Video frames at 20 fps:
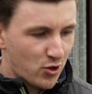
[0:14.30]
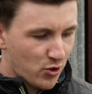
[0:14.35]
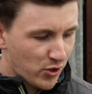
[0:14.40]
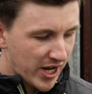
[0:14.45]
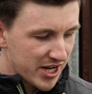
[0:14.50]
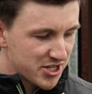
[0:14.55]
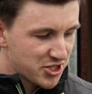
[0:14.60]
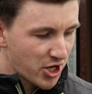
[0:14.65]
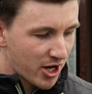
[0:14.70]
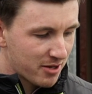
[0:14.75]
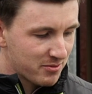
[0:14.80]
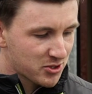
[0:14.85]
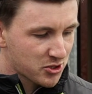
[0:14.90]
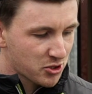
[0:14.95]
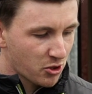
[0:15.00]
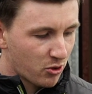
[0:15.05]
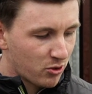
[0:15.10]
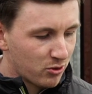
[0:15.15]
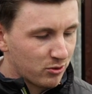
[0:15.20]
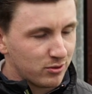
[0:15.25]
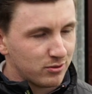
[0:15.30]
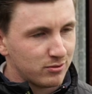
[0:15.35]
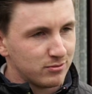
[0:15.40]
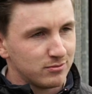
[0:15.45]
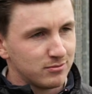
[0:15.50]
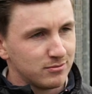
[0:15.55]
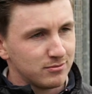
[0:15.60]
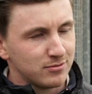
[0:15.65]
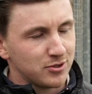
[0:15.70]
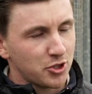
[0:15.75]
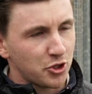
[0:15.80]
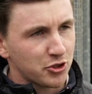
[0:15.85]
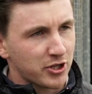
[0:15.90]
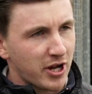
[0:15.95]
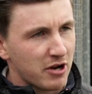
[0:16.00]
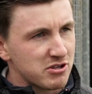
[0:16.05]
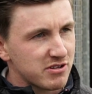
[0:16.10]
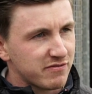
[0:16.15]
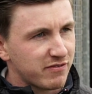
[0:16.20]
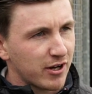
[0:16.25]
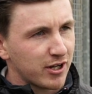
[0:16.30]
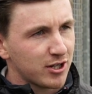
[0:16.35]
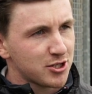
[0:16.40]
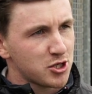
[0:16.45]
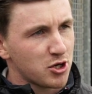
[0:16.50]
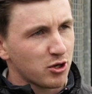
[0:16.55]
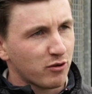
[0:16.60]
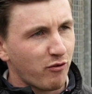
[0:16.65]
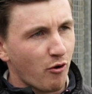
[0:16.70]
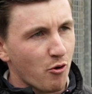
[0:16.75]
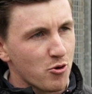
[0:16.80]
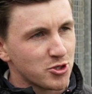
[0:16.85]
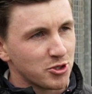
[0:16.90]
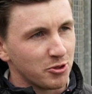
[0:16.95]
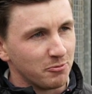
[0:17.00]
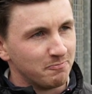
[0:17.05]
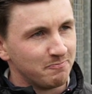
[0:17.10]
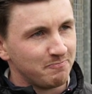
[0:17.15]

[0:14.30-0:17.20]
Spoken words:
Hey James, so another county final to look forward to.